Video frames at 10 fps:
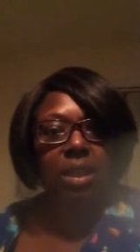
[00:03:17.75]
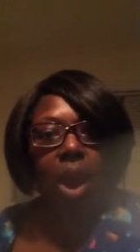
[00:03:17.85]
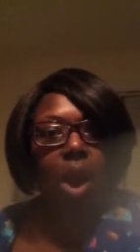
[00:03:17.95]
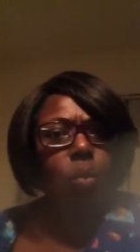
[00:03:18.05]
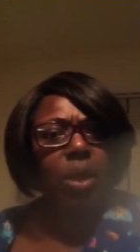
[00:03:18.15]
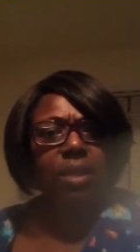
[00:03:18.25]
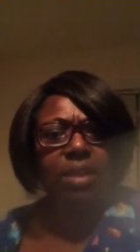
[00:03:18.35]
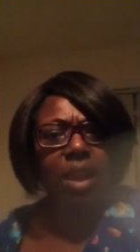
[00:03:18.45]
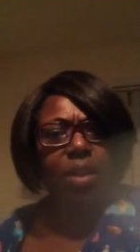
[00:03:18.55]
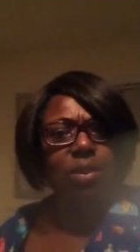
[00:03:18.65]
it always
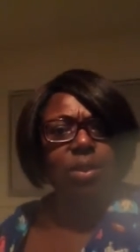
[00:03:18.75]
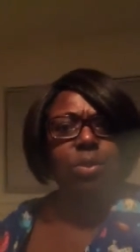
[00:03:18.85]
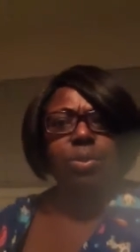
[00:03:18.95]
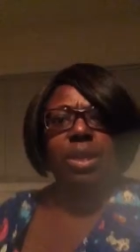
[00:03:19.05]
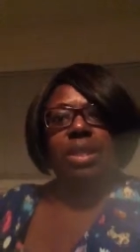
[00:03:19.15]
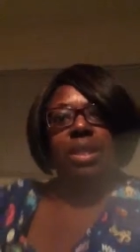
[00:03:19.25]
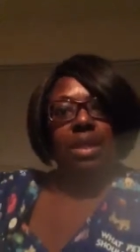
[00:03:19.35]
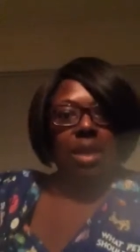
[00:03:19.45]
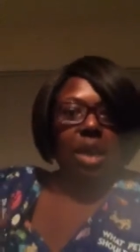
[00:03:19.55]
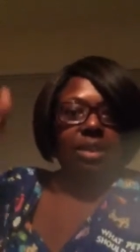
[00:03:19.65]
download in
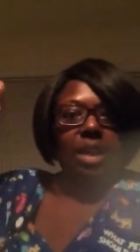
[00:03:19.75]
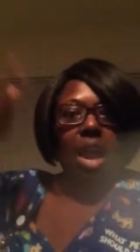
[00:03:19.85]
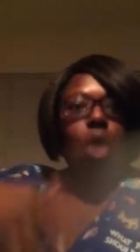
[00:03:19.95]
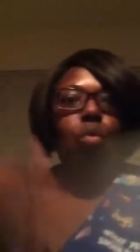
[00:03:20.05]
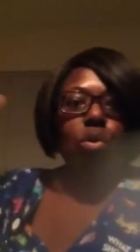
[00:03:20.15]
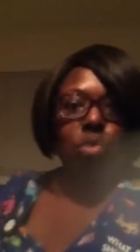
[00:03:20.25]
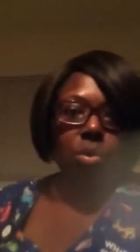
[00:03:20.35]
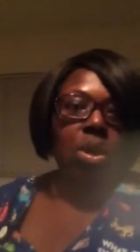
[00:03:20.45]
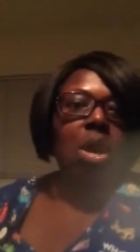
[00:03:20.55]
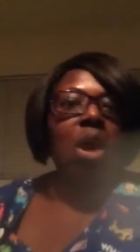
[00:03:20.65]
a
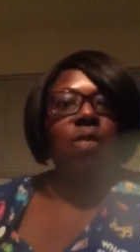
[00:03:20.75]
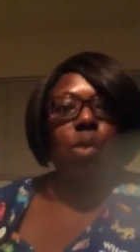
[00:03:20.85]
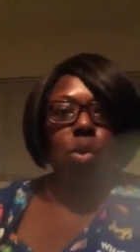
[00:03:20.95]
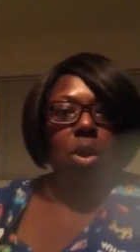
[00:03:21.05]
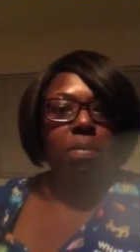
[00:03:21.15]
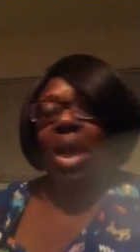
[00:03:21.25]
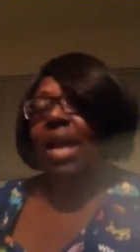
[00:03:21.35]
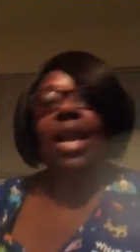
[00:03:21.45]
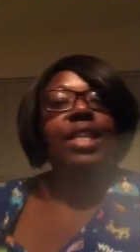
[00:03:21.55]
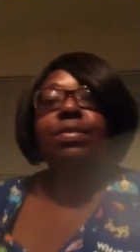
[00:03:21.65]
narrow form.
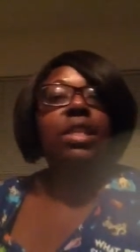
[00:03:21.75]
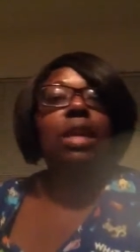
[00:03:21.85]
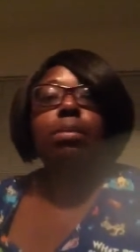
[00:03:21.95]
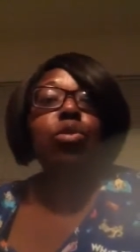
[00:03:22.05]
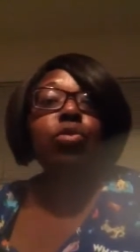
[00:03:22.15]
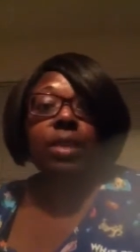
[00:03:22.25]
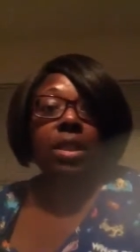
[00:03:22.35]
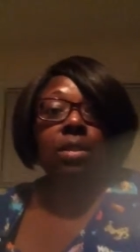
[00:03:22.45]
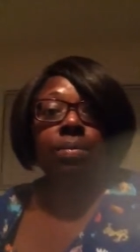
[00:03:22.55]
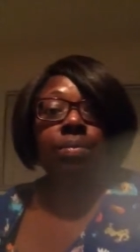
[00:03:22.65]
I can't even say
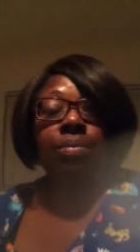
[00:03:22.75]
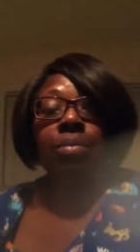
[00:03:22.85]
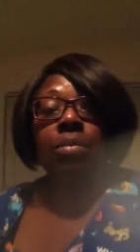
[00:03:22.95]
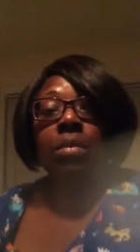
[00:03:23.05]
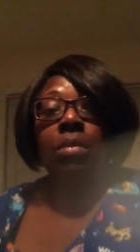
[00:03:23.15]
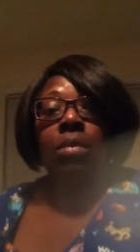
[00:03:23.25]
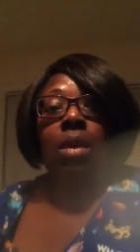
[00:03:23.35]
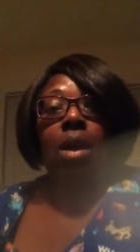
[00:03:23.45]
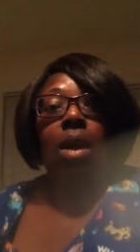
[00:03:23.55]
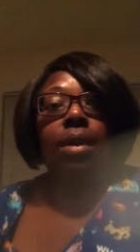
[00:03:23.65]
movie.
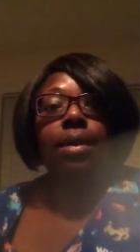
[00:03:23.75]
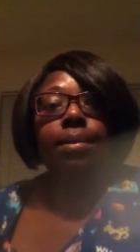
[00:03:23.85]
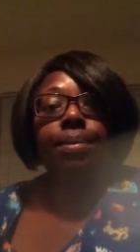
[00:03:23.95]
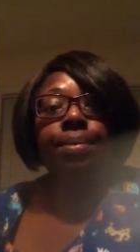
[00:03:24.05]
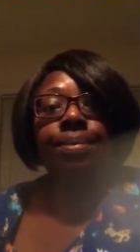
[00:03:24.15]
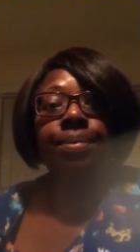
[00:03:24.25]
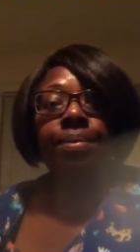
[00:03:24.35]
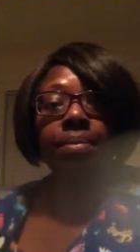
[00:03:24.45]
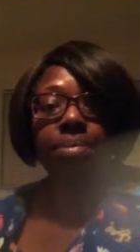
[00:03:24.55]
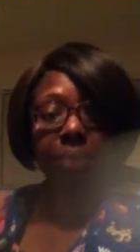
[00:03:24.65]
Um,
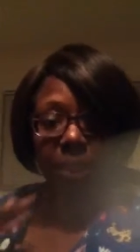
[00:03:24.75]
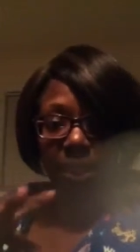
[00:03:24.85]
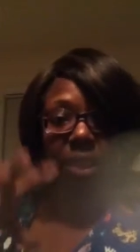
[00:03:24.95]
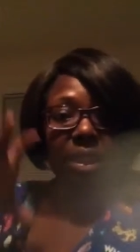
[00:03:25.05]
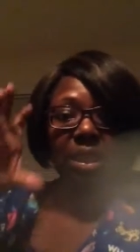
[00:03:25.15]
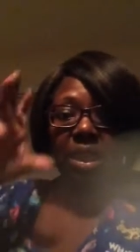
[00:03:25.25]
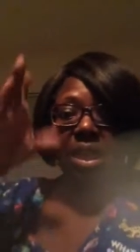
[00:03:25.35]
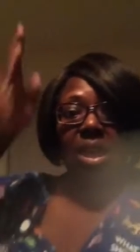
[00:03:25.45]
it's just